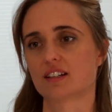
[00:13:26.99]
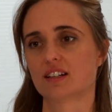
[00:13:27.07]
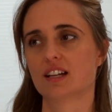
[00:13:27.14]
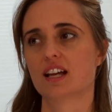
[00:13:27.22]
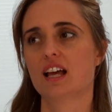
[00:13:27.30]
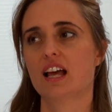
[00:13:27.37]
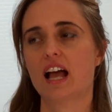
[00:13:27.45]

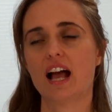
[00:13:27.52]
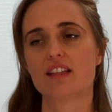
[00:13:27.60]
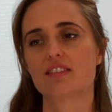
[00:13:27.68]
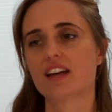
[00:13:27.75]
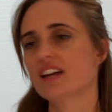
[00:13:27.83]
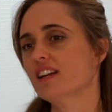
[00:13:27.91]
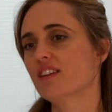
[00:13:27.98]
and
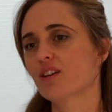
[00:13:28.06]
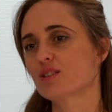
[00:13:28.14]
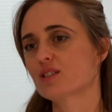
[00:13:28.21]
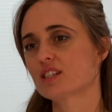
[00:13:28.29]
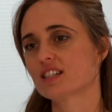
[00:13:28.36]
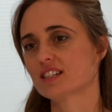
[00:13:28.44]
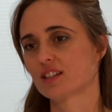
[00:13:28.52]
and then
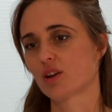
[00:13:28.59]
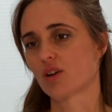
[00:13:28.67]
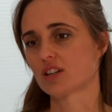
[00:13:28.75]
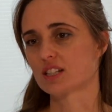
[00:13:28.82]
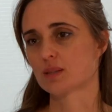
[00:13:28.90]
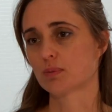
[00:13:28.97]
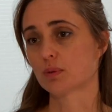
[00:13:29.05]
those things are
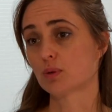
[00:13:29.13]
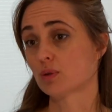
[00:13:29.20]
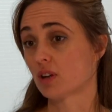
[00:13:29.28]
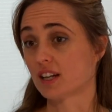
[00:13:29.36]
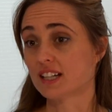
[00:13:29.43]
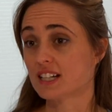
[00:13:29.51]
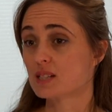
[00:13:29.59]
not explored
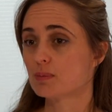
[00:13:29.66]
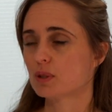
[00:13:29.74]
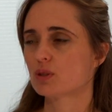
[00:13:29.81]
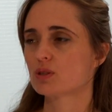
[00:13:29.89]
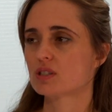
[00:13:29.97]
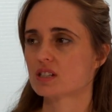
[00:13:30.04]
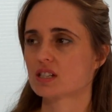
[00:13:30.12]
i guess
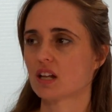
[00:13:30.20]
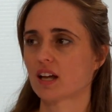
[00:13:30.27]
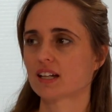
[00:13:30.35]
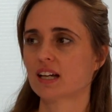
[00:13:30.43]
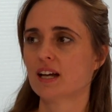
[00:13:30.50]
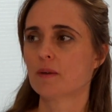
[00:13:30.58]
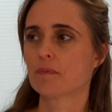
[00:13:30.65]
because it's
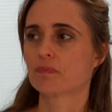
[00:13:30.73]
like